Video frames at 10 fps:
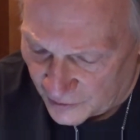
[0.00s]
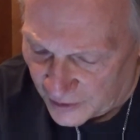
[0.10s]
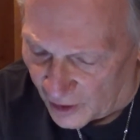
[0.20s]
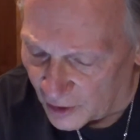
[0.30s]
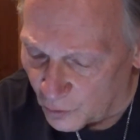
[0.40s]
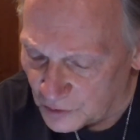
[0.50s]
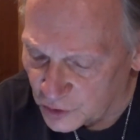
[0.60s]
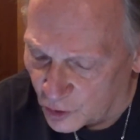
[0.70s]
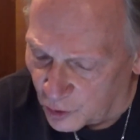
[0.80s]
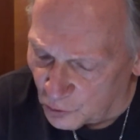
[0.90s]
The Ark was
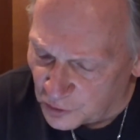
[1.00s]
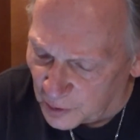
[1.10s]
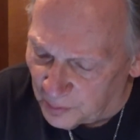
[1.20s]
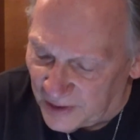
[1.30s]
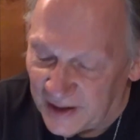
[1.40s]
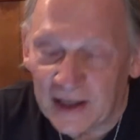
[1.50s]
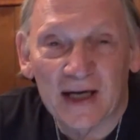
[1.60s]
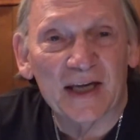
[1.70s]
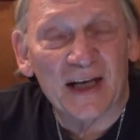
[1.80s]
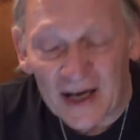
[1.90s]
close to being
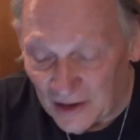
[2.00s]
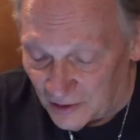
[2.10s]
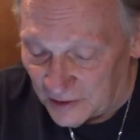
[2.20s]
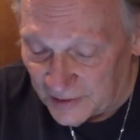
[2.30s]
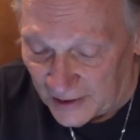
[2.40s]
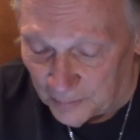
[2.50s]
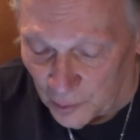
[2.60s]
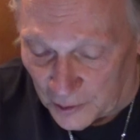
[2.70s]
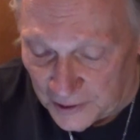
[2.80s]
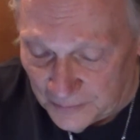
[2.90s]
an idol at that
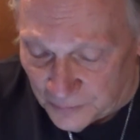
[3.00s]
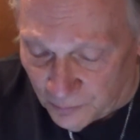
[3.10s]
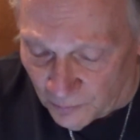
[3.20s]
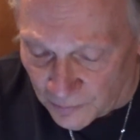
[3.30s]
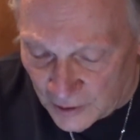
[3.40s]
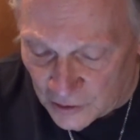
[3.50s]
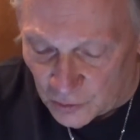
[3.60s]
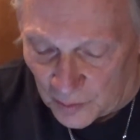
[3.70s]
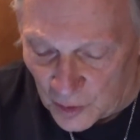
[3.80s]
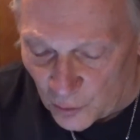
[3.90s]
point.
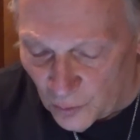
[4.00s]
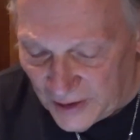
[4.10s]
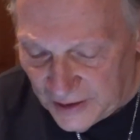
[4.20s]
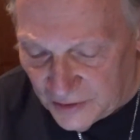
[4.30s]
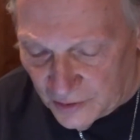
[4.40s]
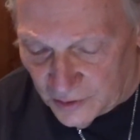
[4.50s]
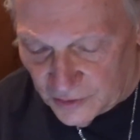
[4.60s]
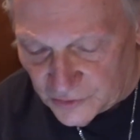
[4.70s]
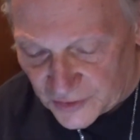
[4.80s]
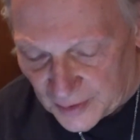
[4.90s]
So I'm going to read
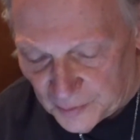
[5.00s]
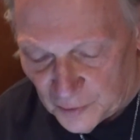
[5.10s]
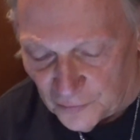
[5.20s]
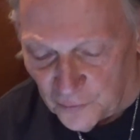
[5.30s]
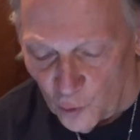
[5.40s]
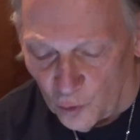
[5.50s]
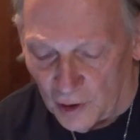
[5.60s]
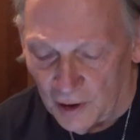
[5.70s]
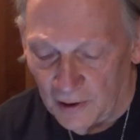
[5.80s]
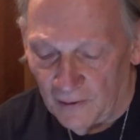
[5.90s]
Samuel
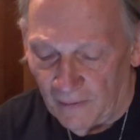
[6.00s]
4,